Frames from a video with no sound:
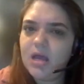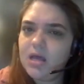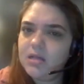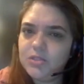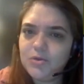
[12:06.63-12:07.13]

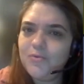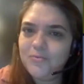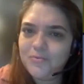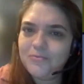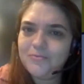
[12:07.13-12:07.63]
a tool
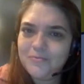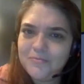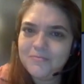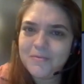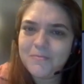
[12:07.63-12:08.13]

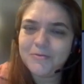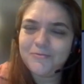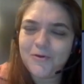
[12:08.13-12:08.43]
called